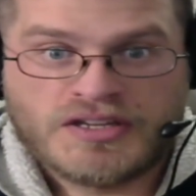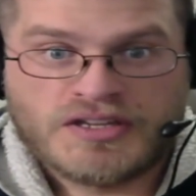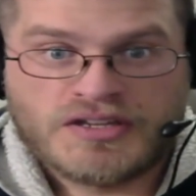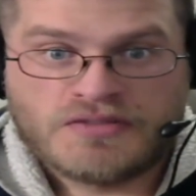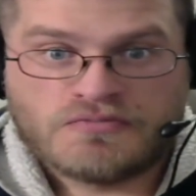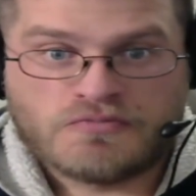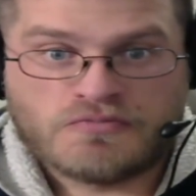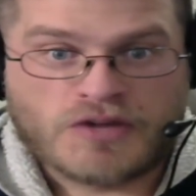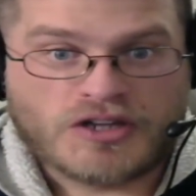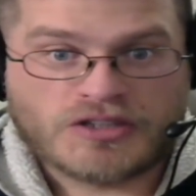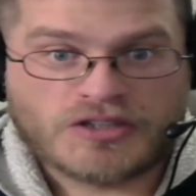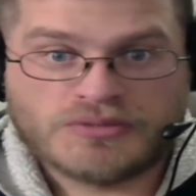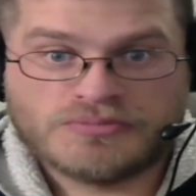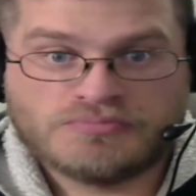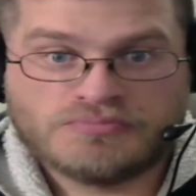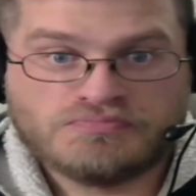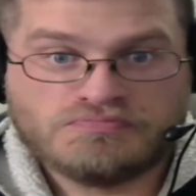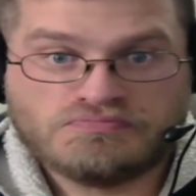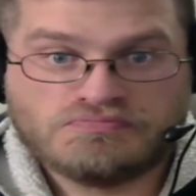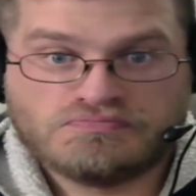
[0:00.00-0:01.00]

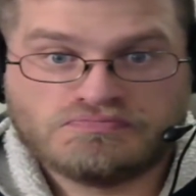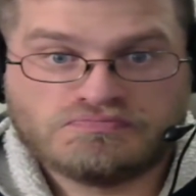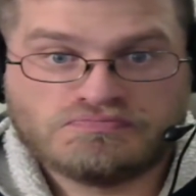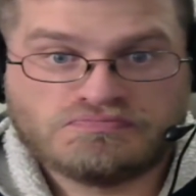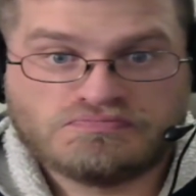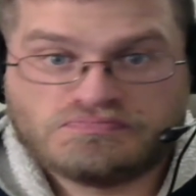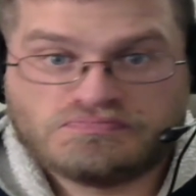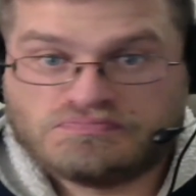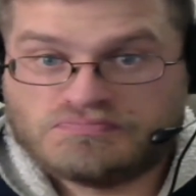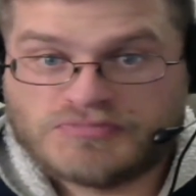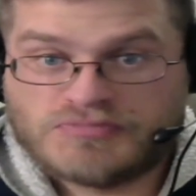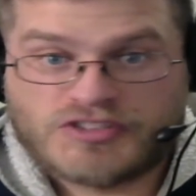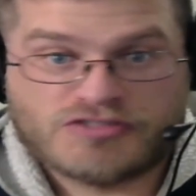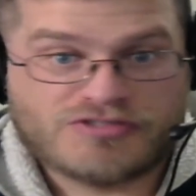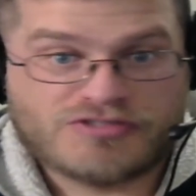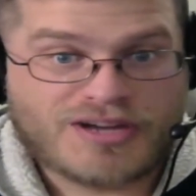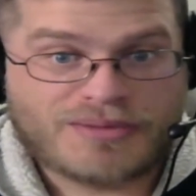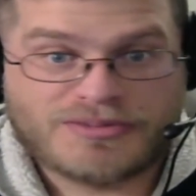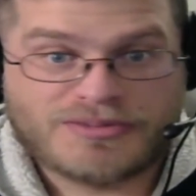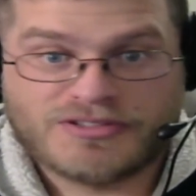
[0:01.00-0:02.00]
welcome to
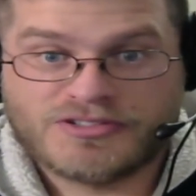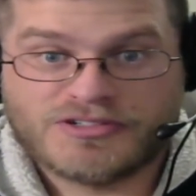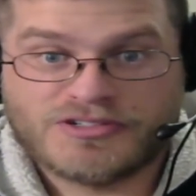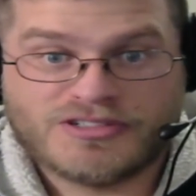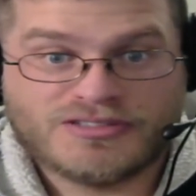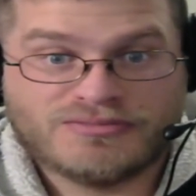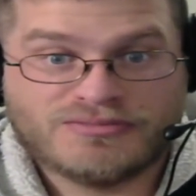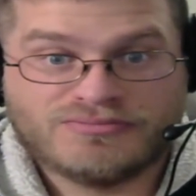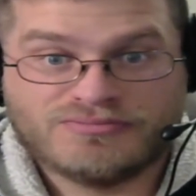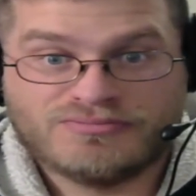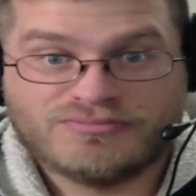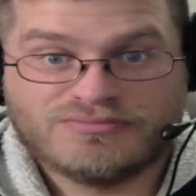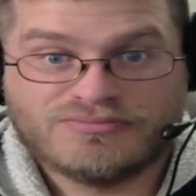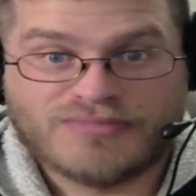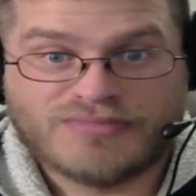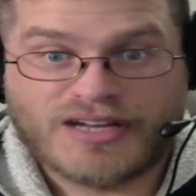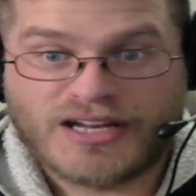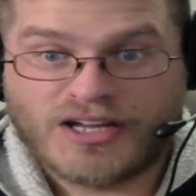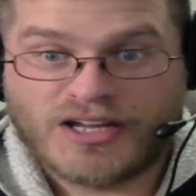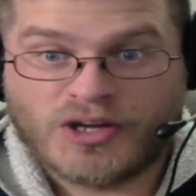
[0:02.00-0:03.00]
Wrap the Turtle,
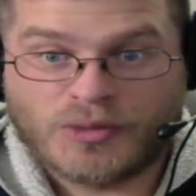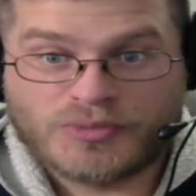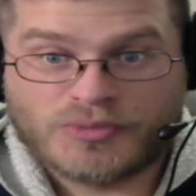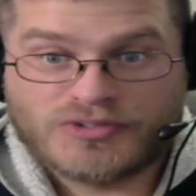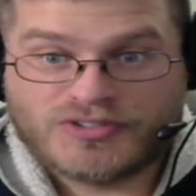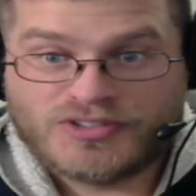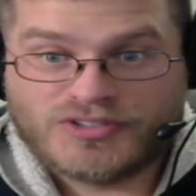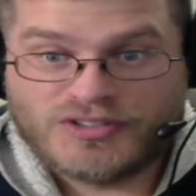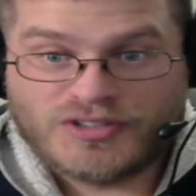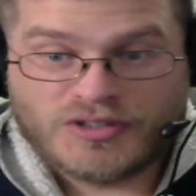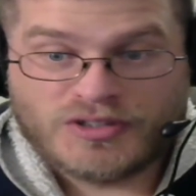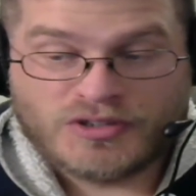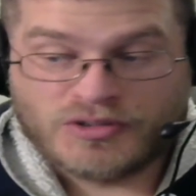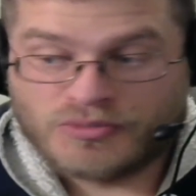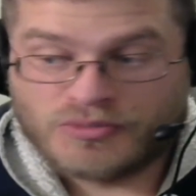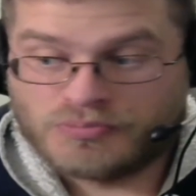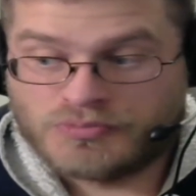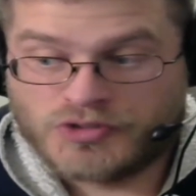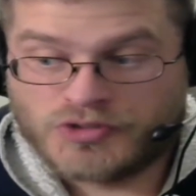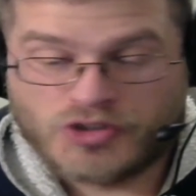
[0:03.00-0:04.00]
and I hope you'll
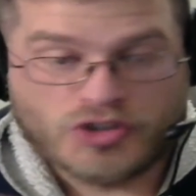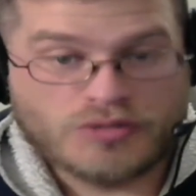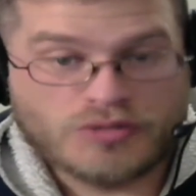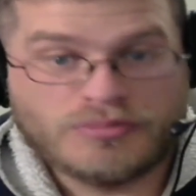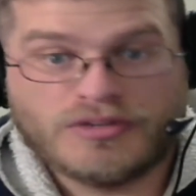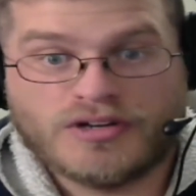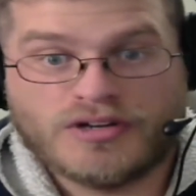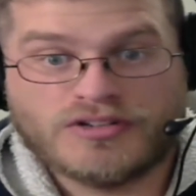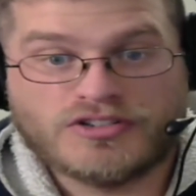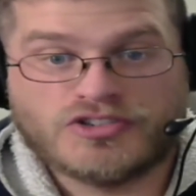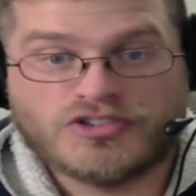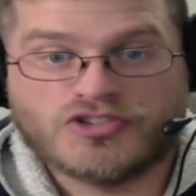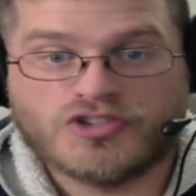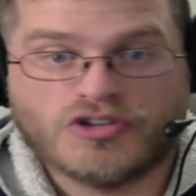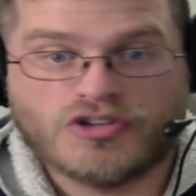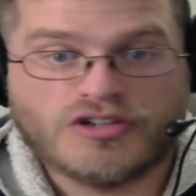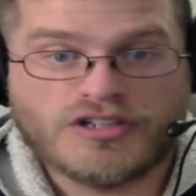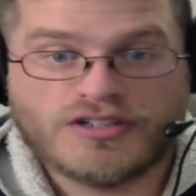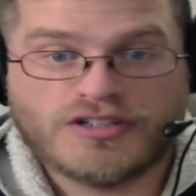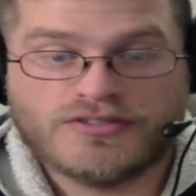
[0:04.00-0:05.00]
join me on this
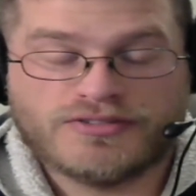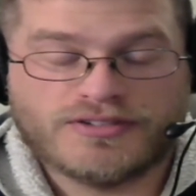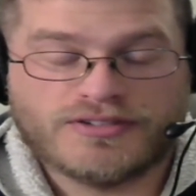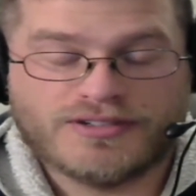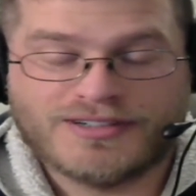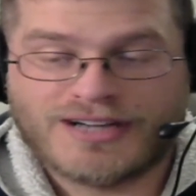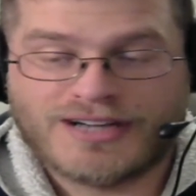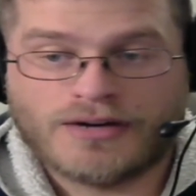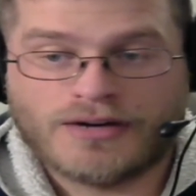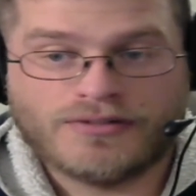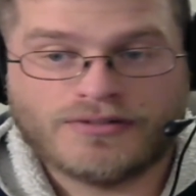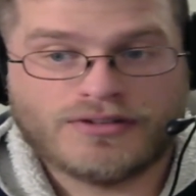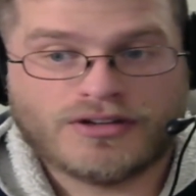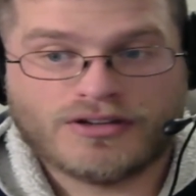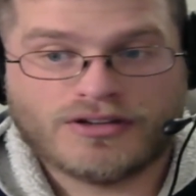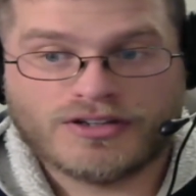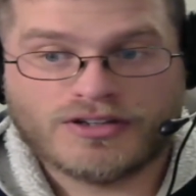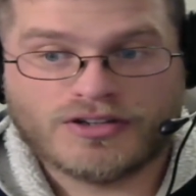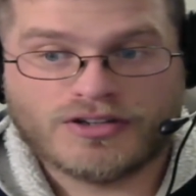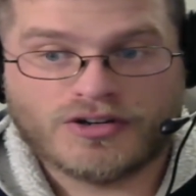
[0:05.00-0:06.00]
journey for however
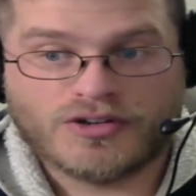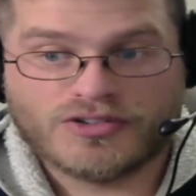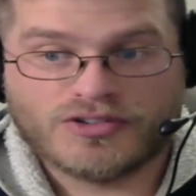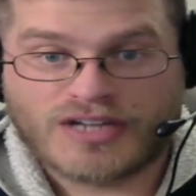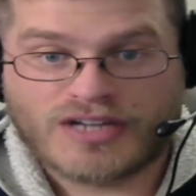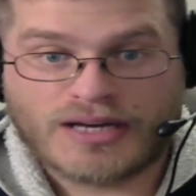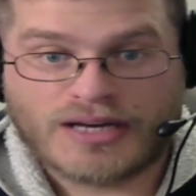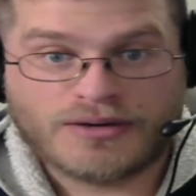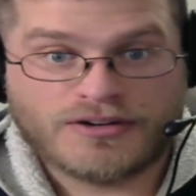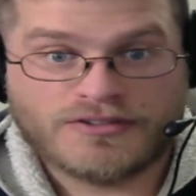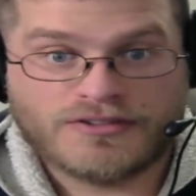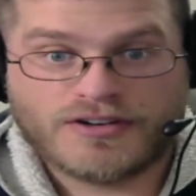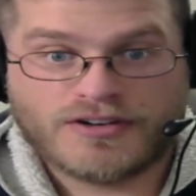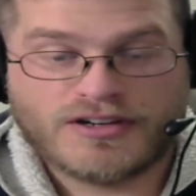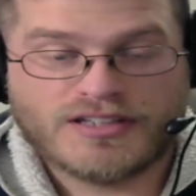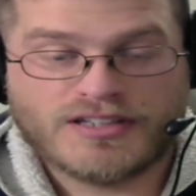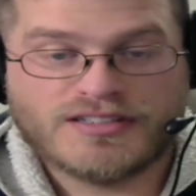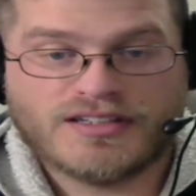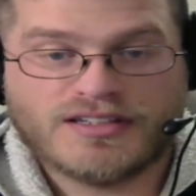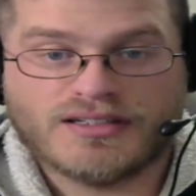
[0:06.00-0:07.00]
long it goes and however far
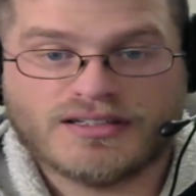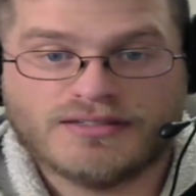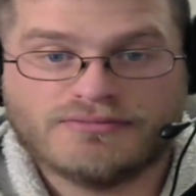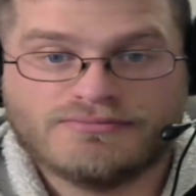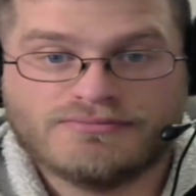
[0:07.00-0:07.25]
I take it.